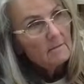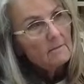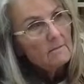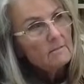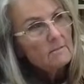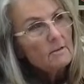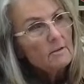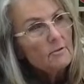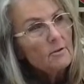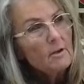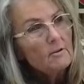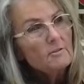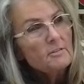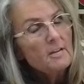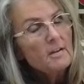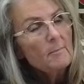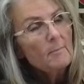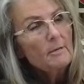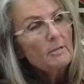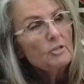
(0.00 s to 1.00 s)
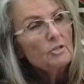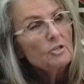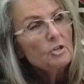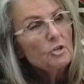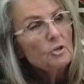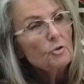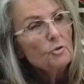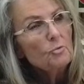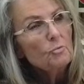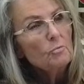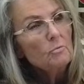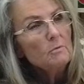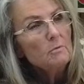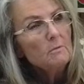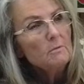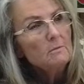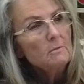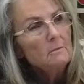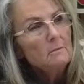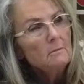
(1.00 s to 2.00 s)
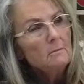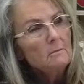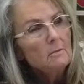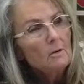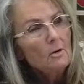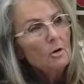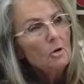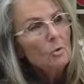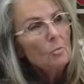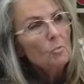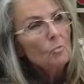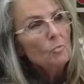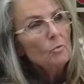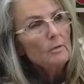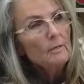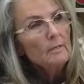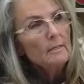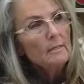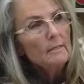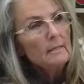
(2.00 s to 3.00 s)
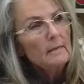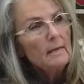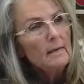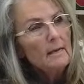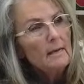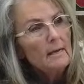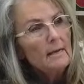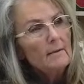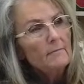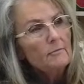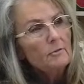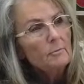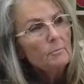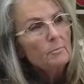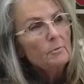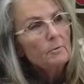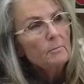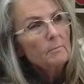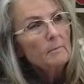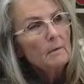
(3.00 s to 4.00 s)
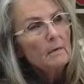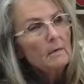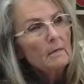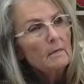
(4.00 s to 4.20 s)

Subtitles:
So y'all tell me, 2 or 1? I have to put my...